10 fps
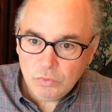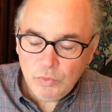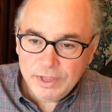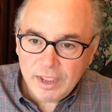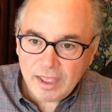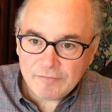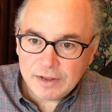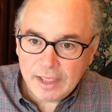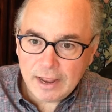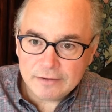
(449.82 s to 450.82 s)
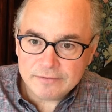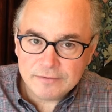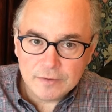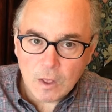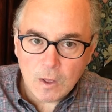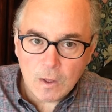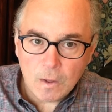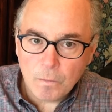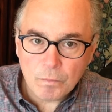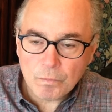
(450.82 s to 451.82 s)
we haven't had
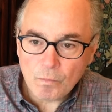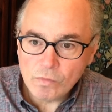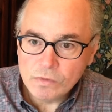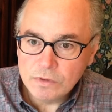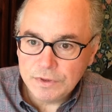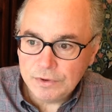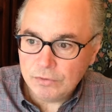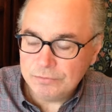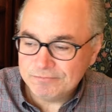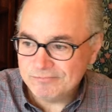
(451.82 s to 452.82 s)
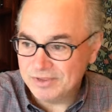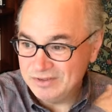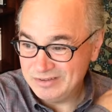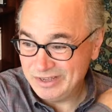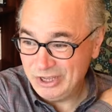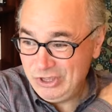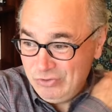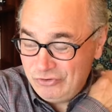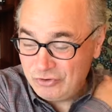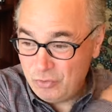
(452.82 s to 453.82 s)
uh, you know, a
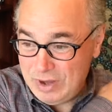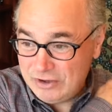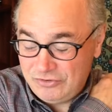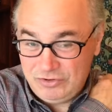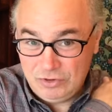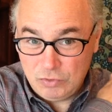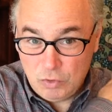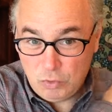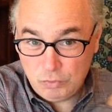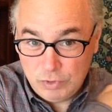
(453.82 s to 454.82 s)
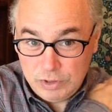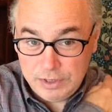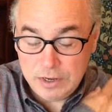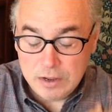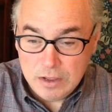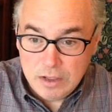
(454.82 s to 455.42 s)
huge correction in gold really.